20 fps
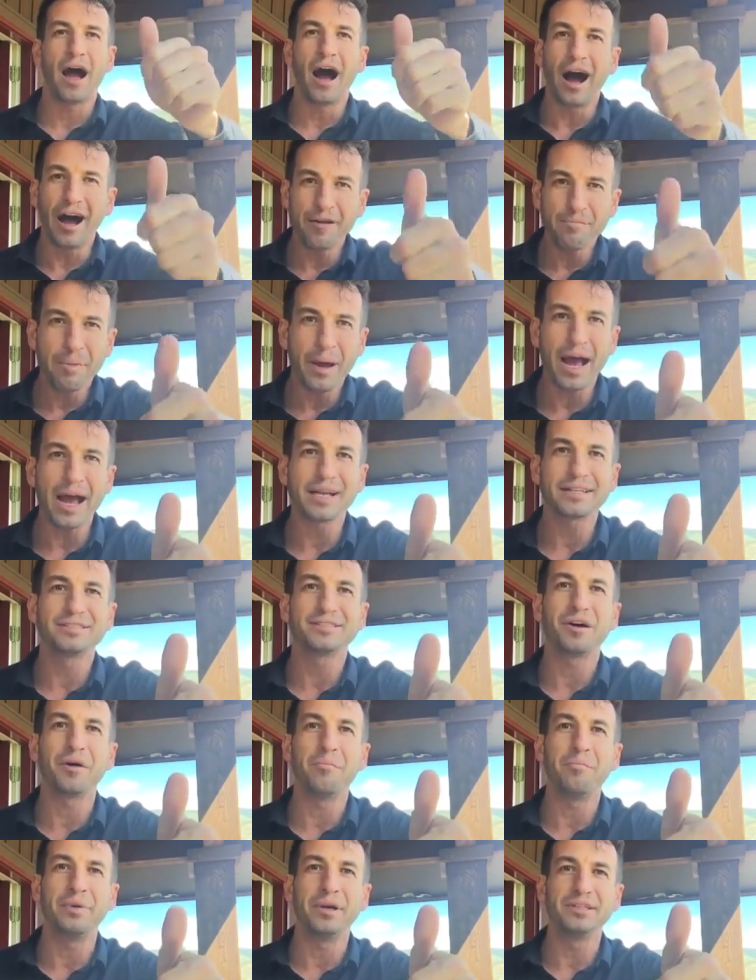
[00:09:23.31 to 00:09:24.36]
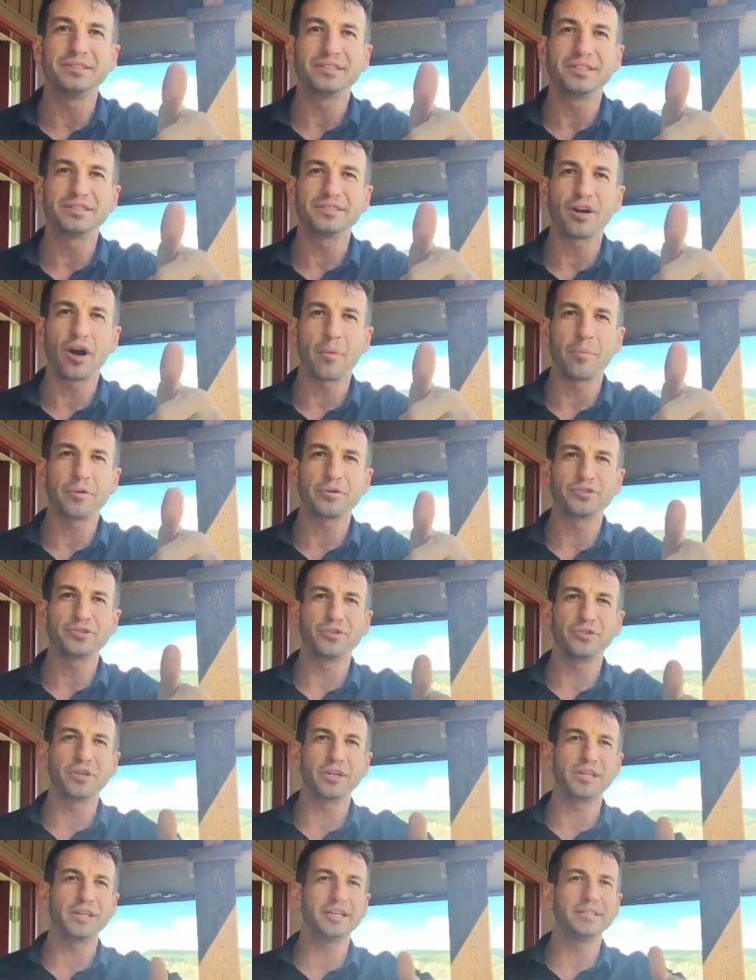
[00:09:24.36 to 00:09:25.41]
I passed up business
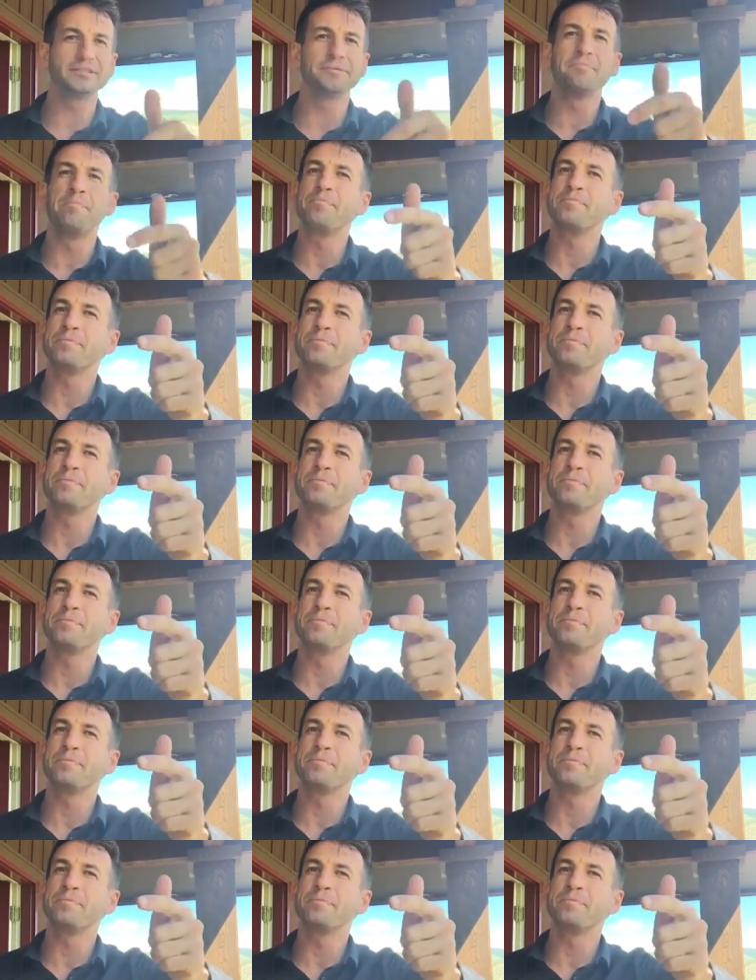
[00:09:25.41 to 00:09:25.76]
opportunities